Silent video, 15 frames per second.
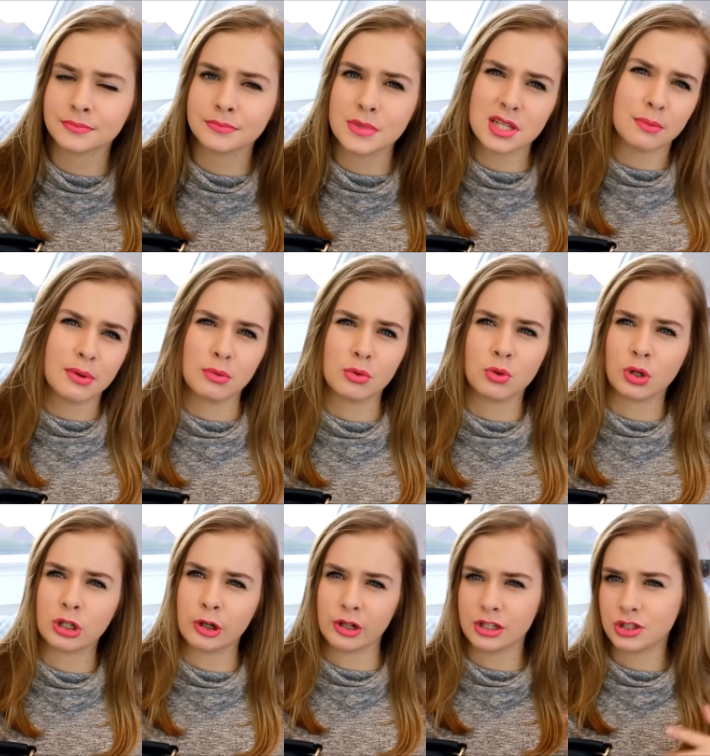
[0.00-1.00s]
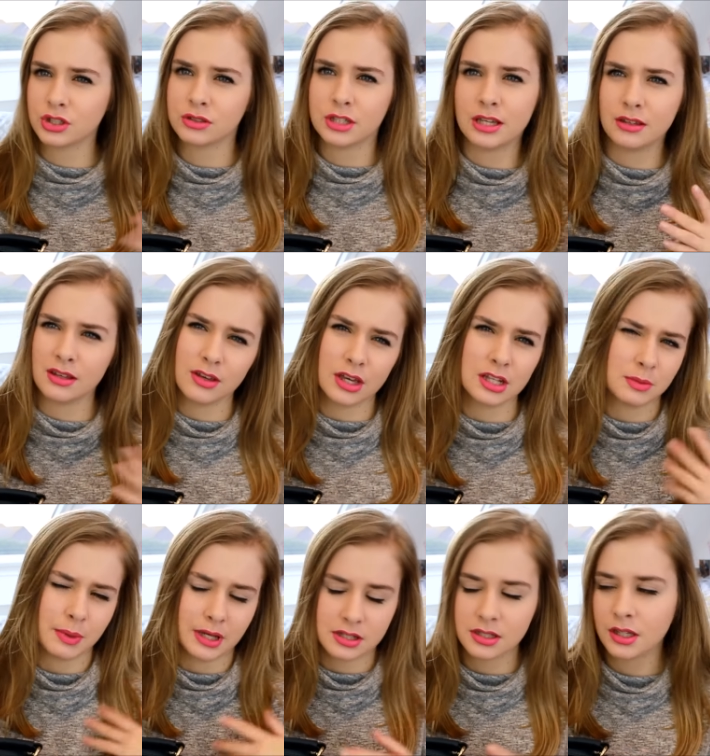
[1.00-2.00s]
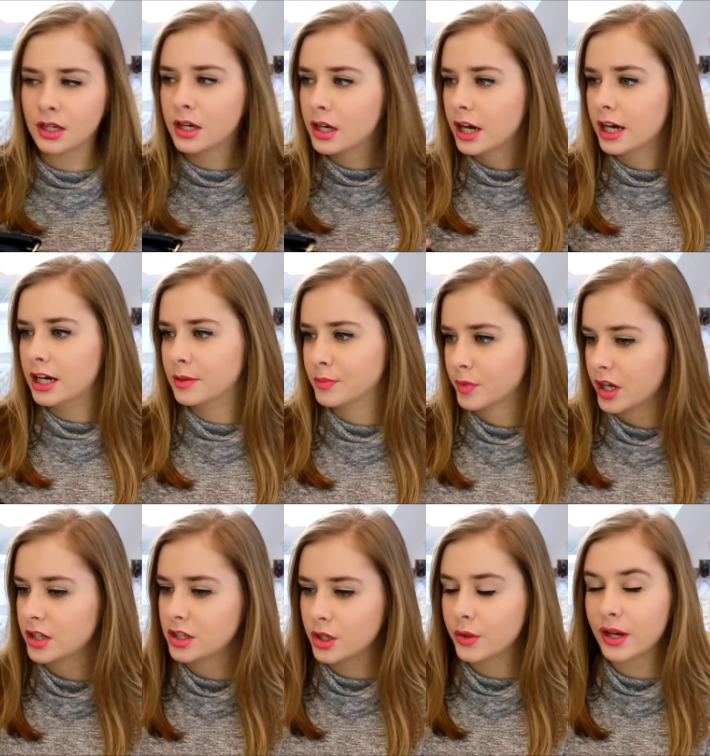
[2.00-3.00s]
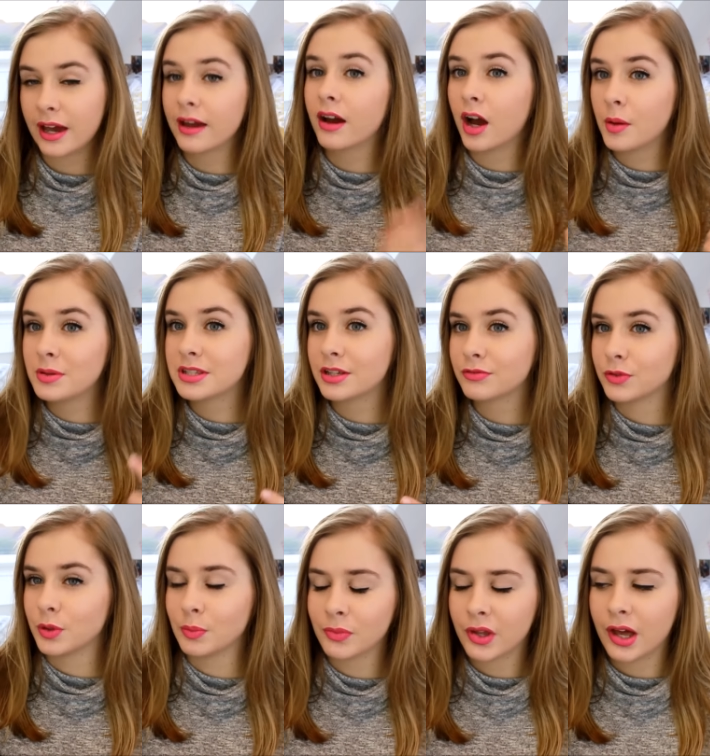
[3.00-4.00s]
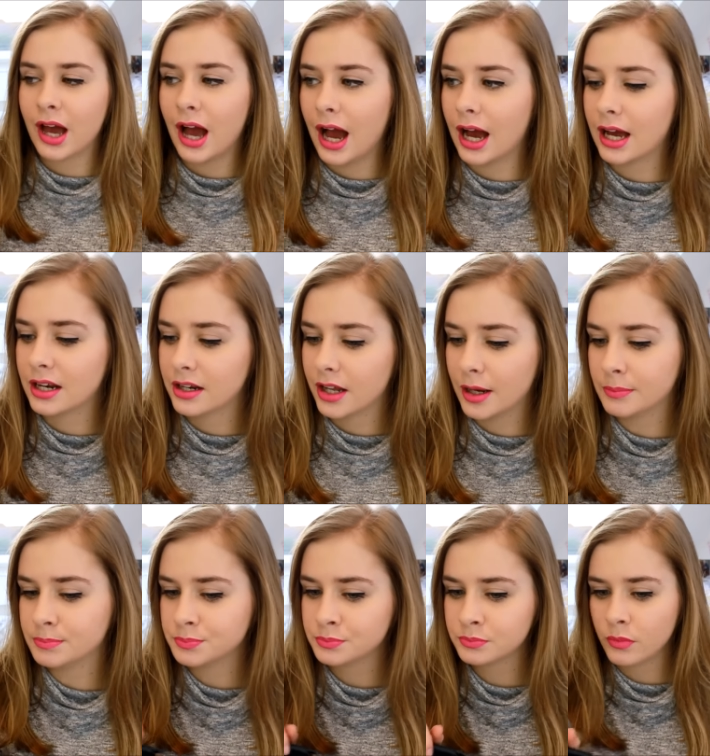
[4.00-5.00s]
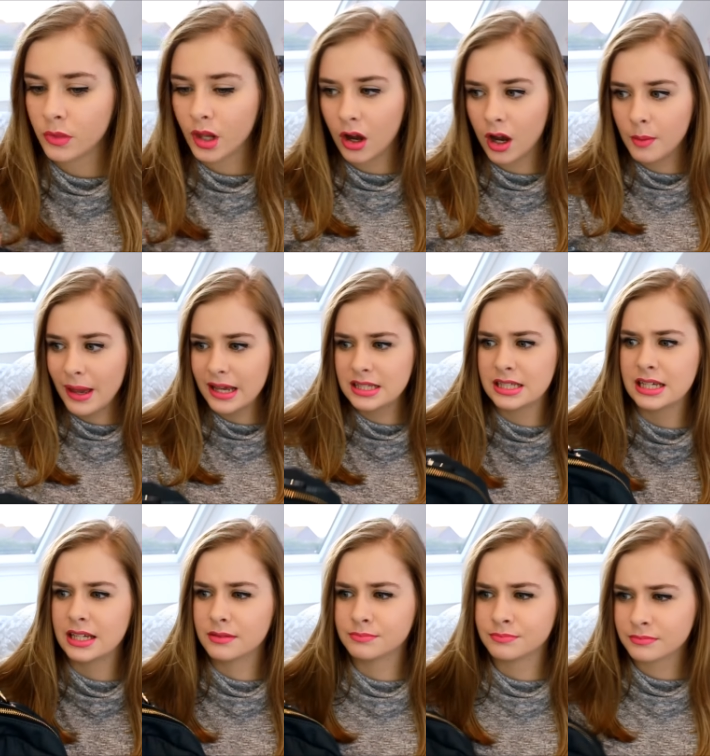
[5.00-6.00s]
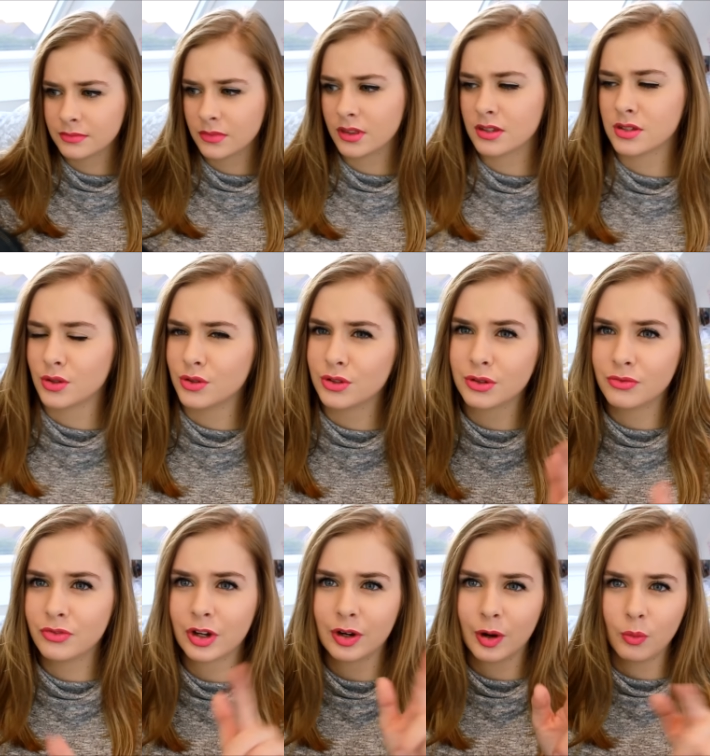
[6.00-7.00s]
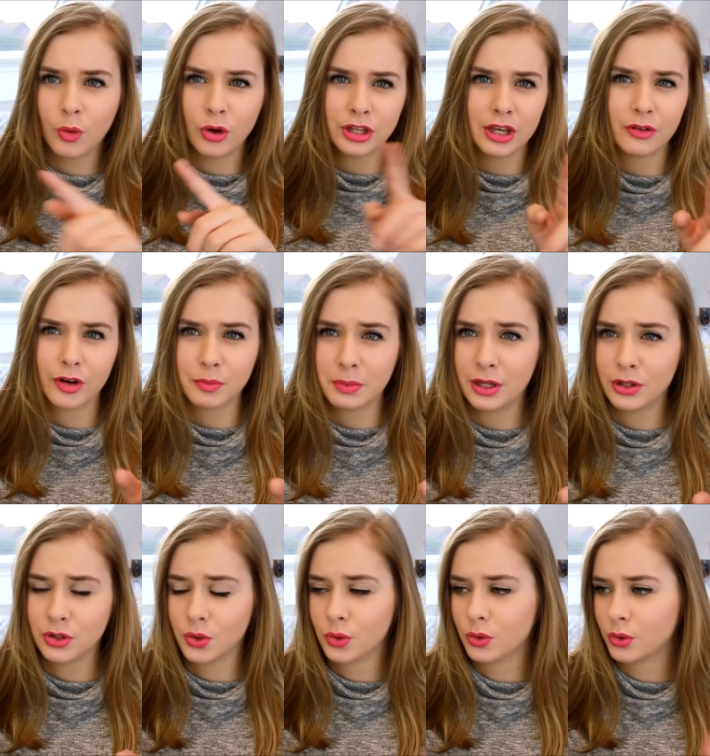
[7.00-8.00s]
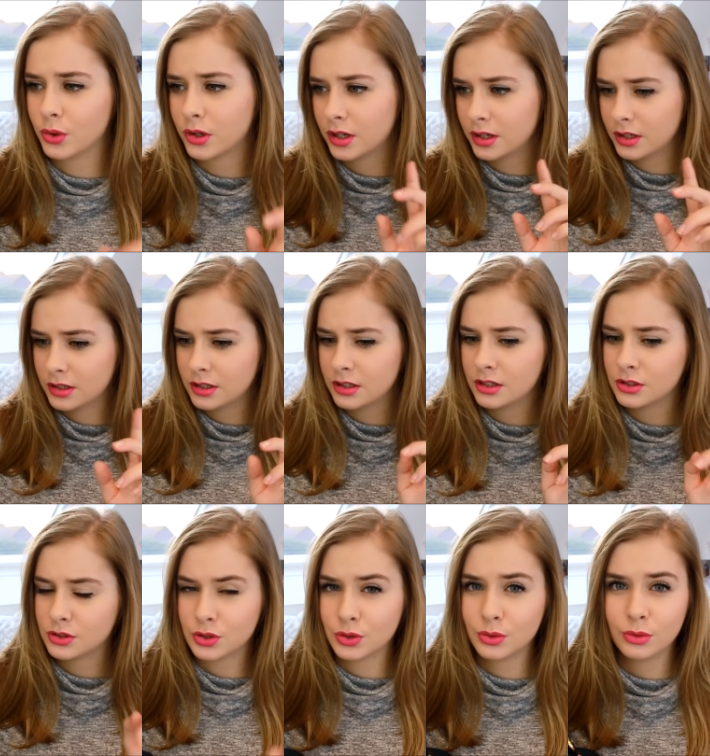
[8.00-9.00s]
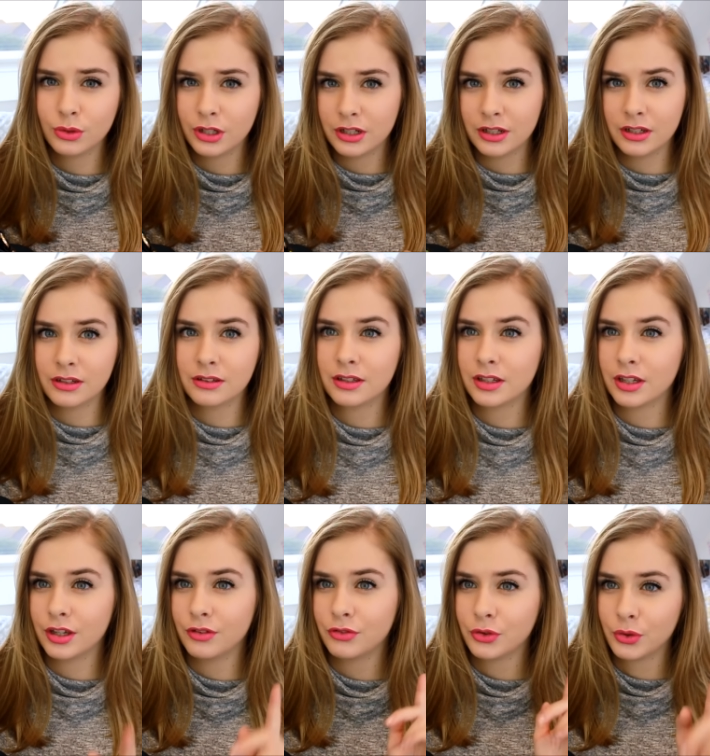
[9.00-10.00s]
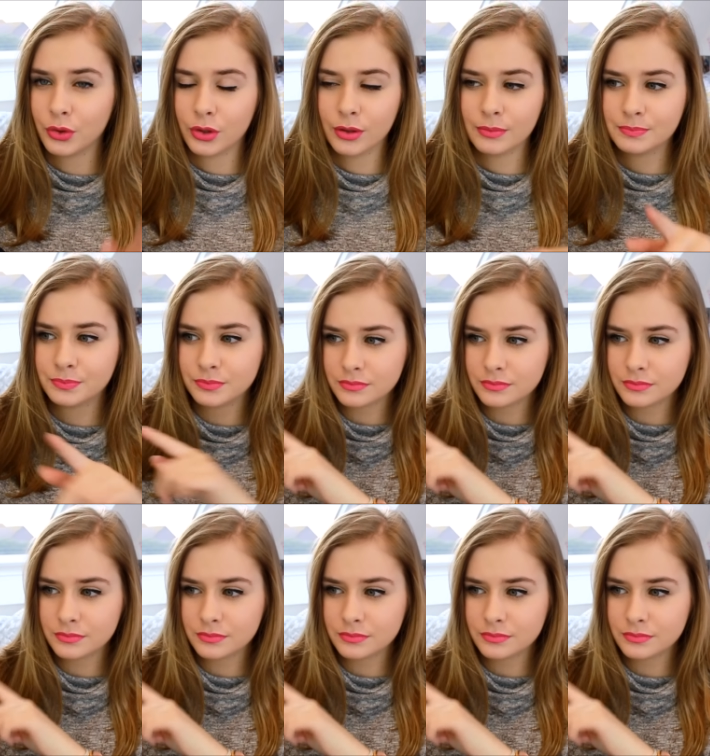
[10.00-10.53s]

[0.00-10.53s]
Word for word: Some people call it college, it, it depends. Um, in the U K I'm in sick form and um, I'm eighteen, so you can figure out what year I'd be in your school if you're